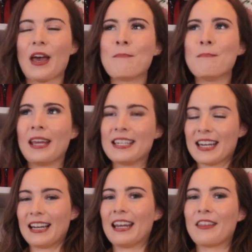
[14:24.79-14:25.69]

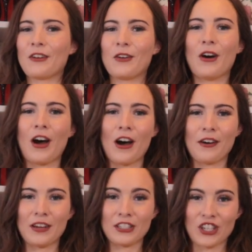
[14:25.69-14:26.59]
immediately thought
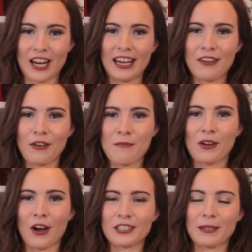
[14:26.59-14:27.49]
of Jenny from
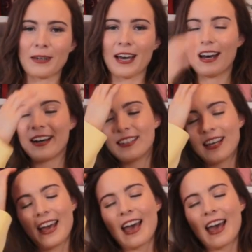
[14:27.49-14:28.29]
Gossip Girl,